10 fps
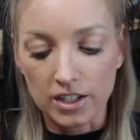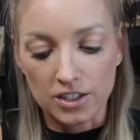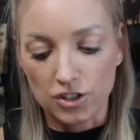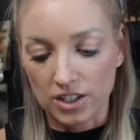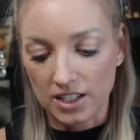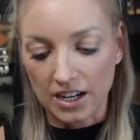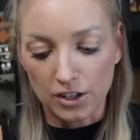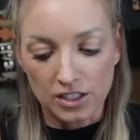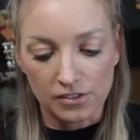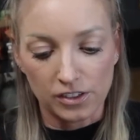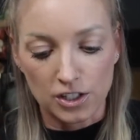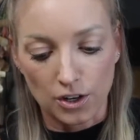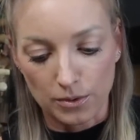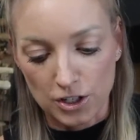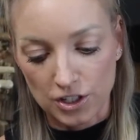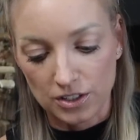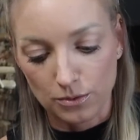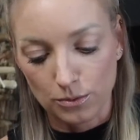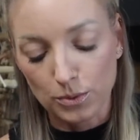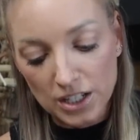and just said I'll definitely start
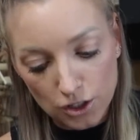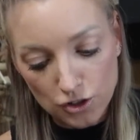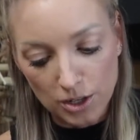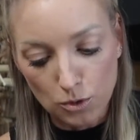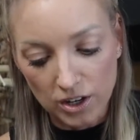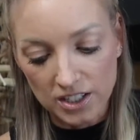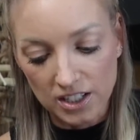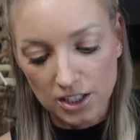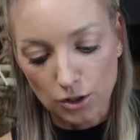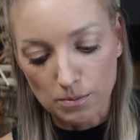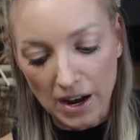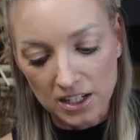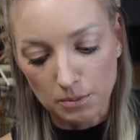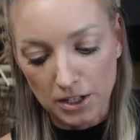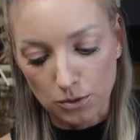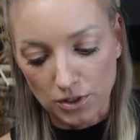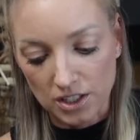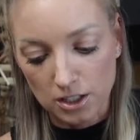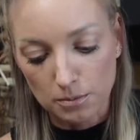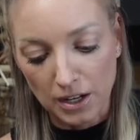researching more into this, going back to my
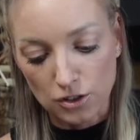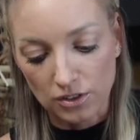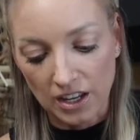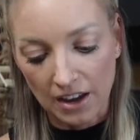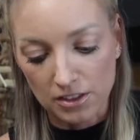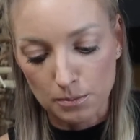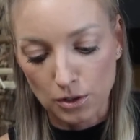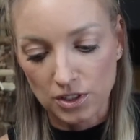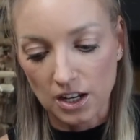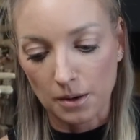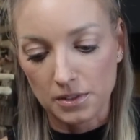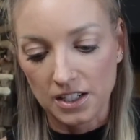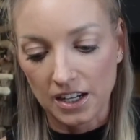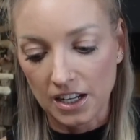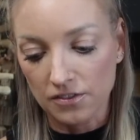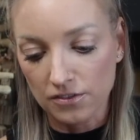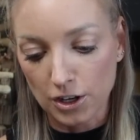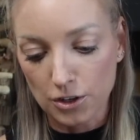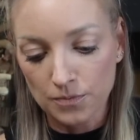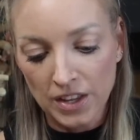sources to make sure they have the most up-to-date
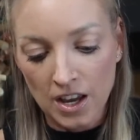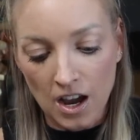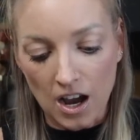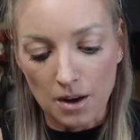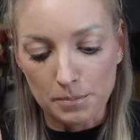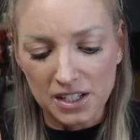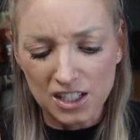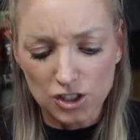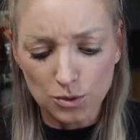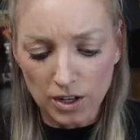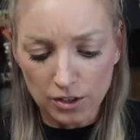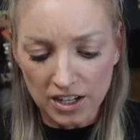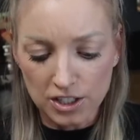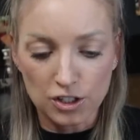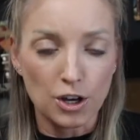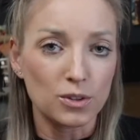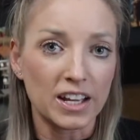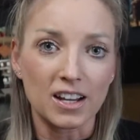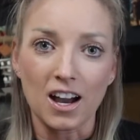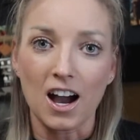info, because I do want you guys to know,
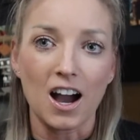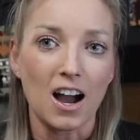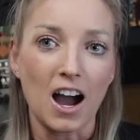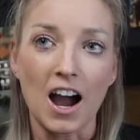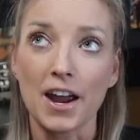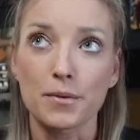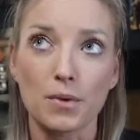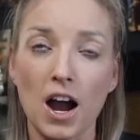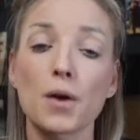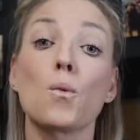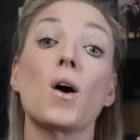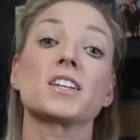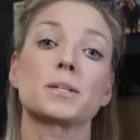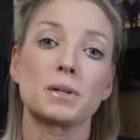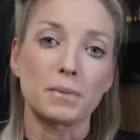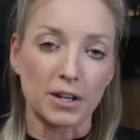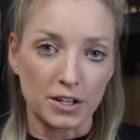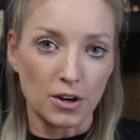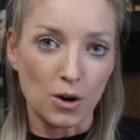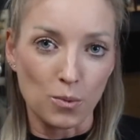like, I want to be
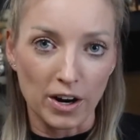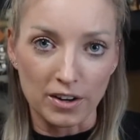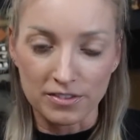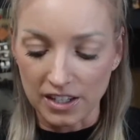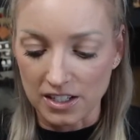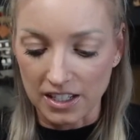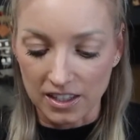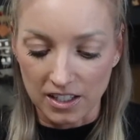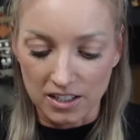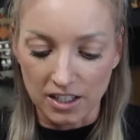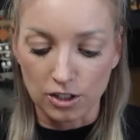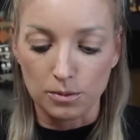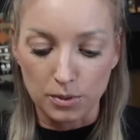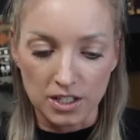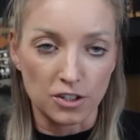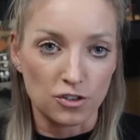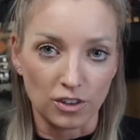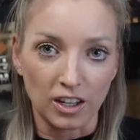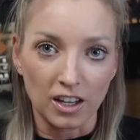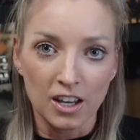made aware of things like this that could
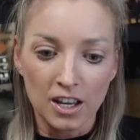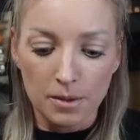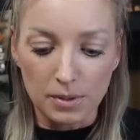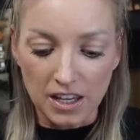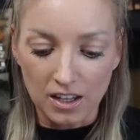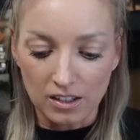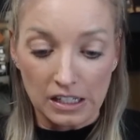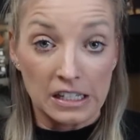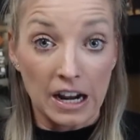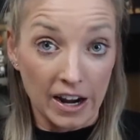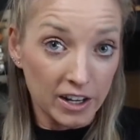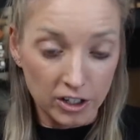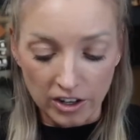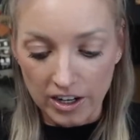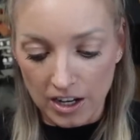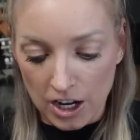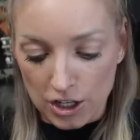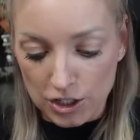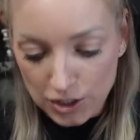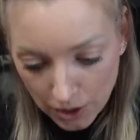potentially be inaccurate.
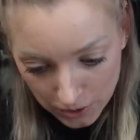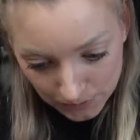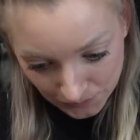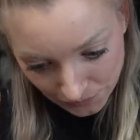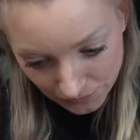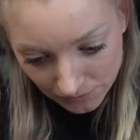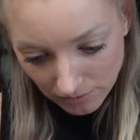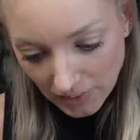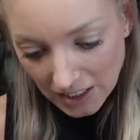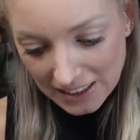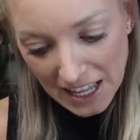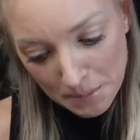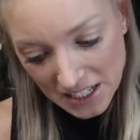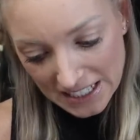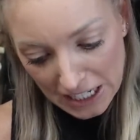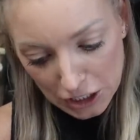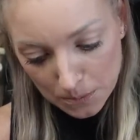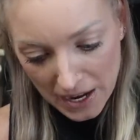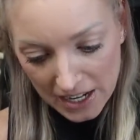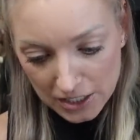So let me take you
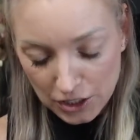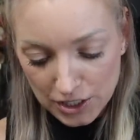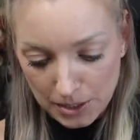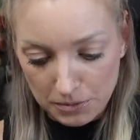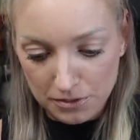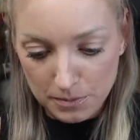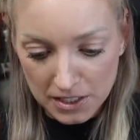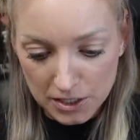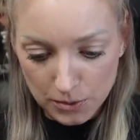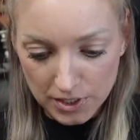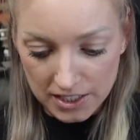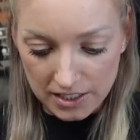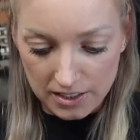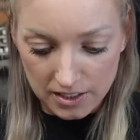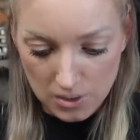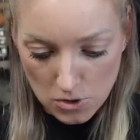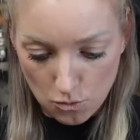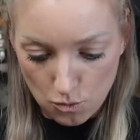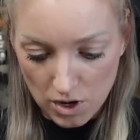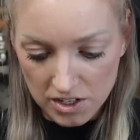back to some of my sources,
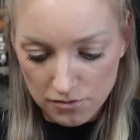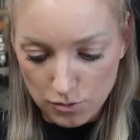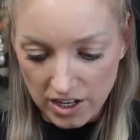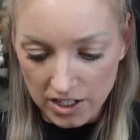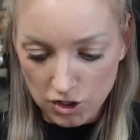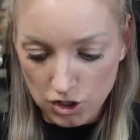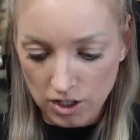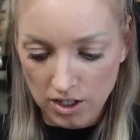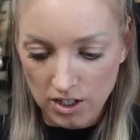one of which